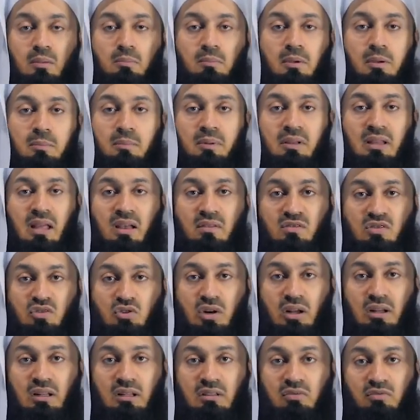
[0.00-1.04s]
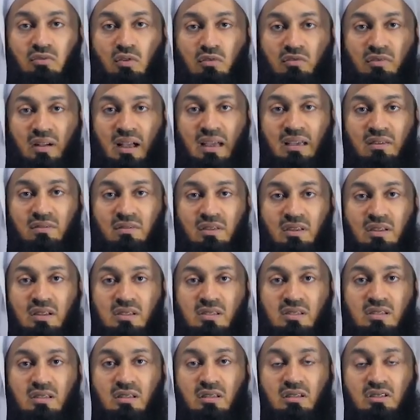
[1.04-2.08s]
People have struggled for 5
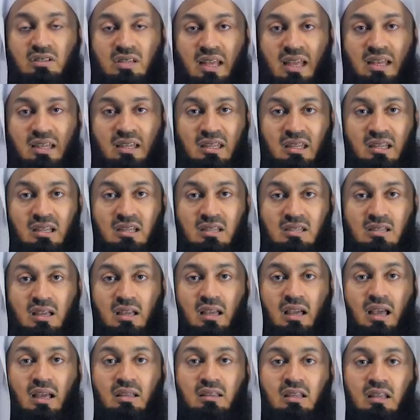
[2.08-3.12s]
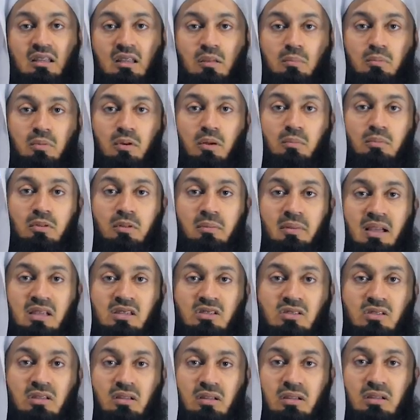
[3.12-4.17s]
years, 10 years, and then the problem
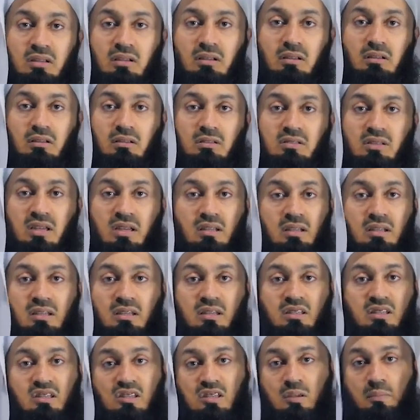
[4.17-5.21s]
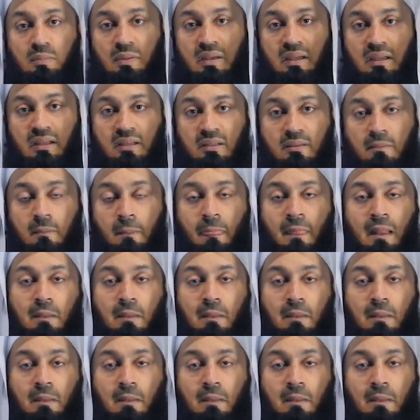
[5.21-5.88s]
has suddenly disappeared.